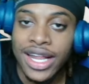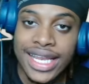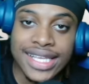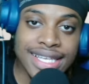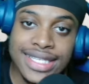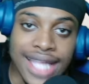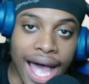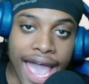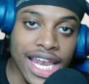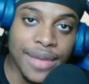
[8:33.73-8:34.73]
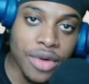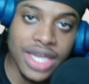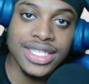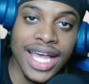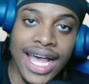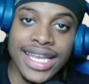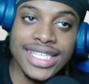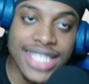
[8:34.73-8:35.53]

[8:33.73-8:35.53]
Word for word: listens to Island Boys and has